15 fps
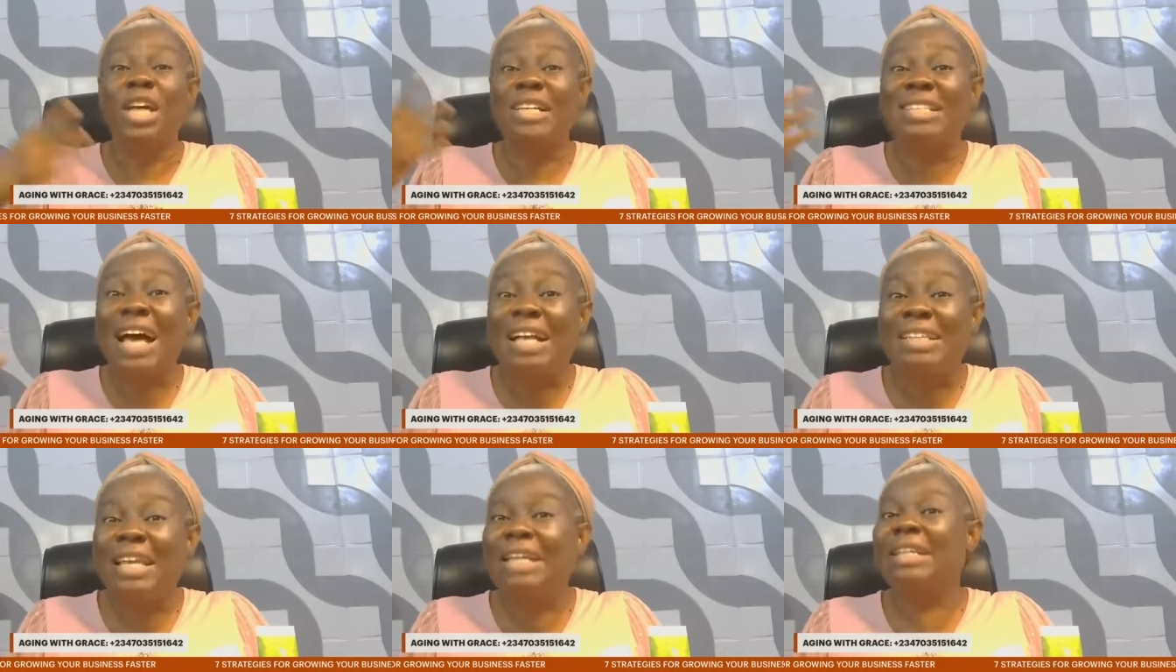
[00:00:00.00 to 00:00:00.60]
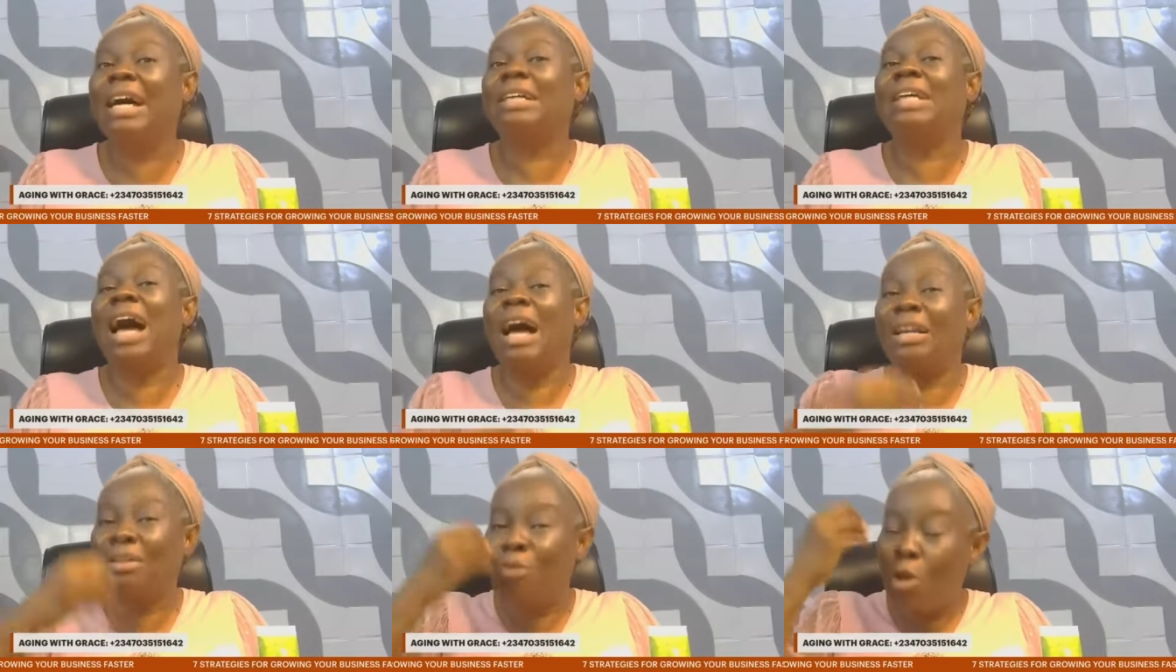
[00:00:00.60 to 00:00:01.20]
she has added that,
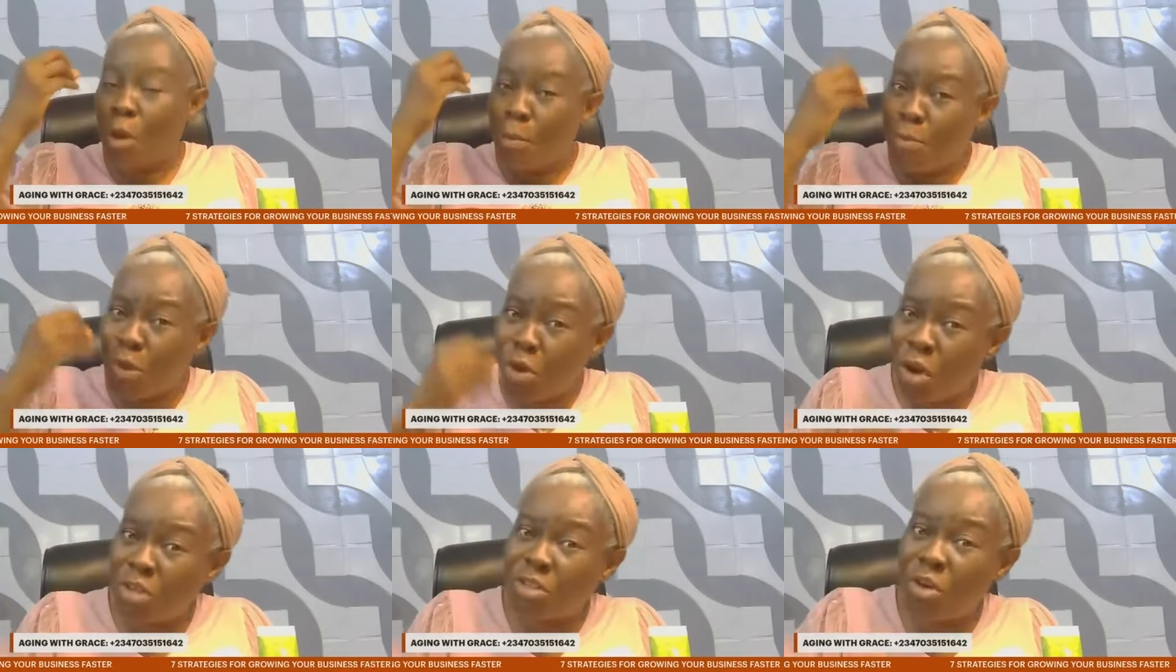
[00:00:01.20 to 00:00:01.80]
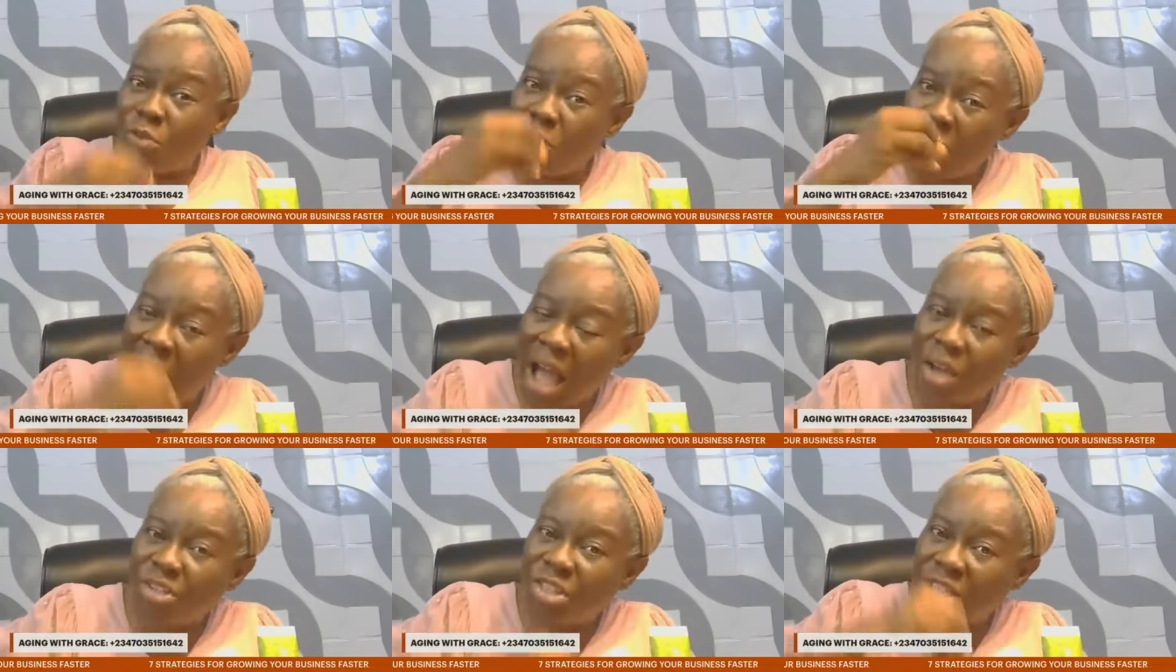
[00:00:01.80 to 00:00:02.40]
and because of
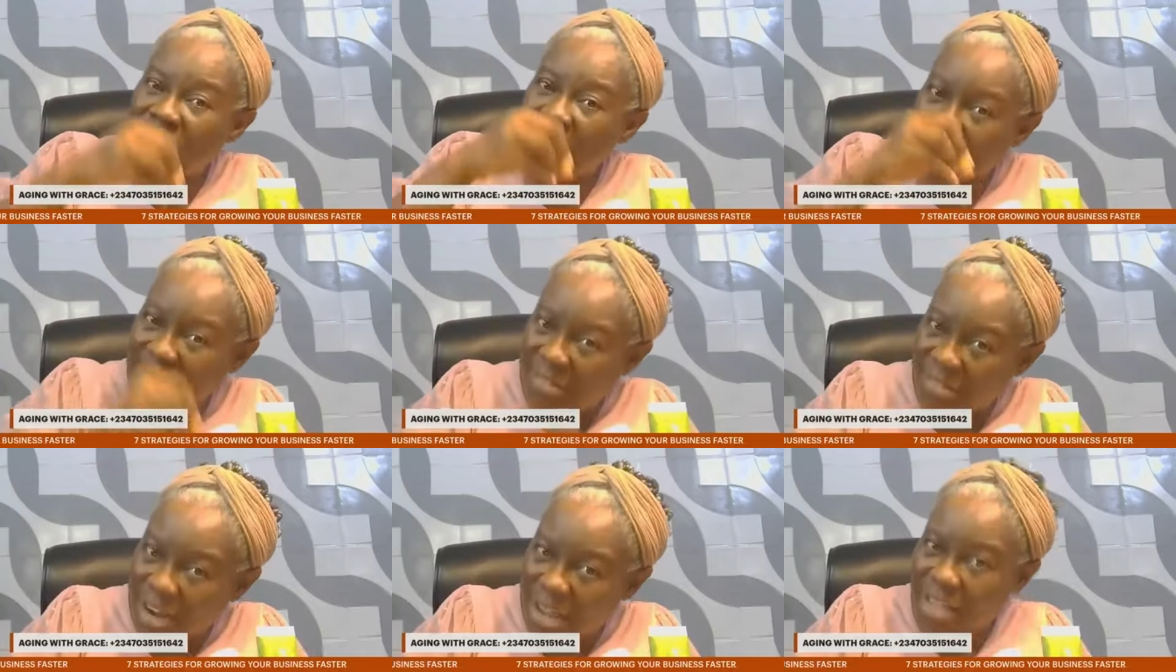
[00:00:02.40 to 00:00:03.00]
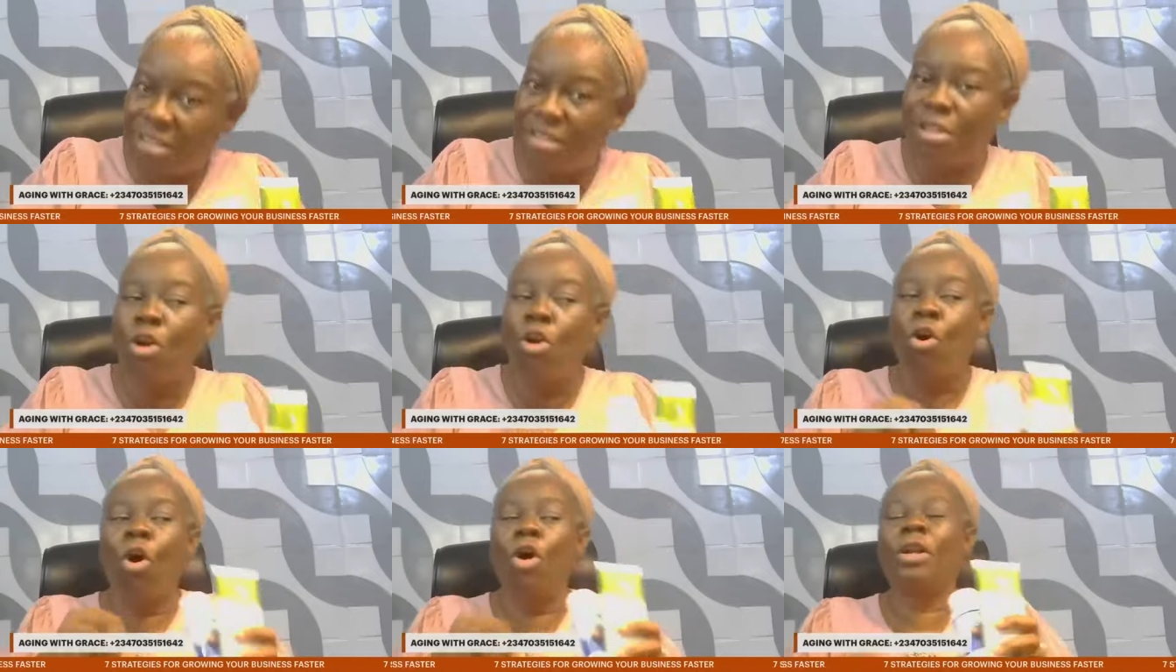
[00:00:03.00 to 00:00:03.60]
how she has learned
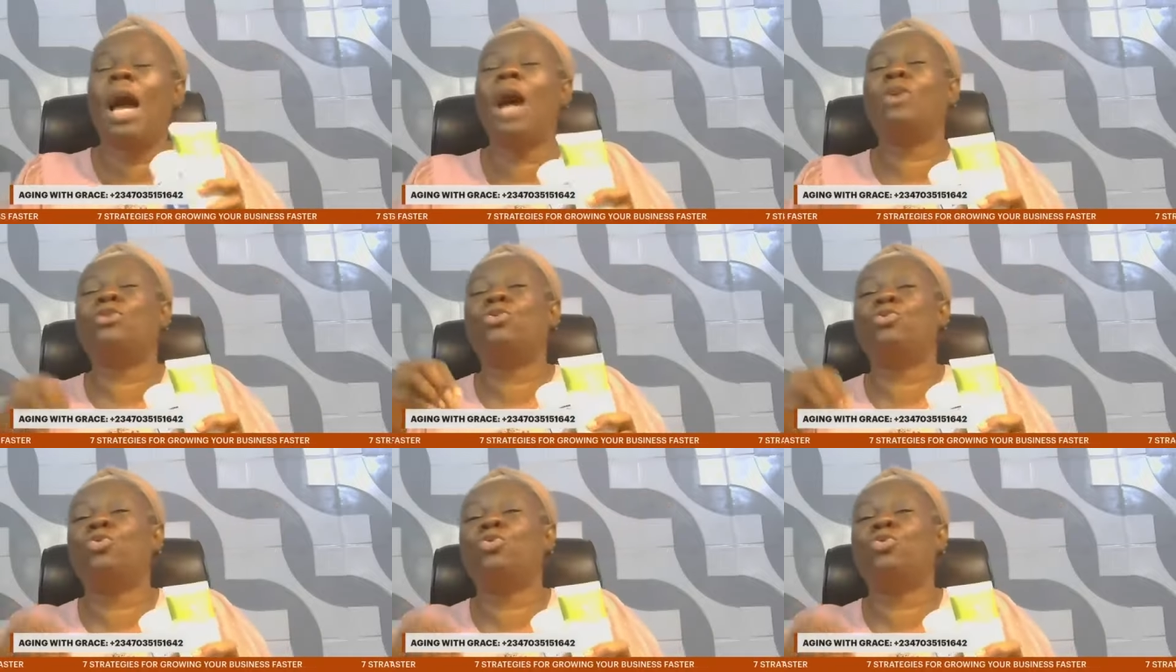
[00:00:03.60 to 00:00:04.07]
on how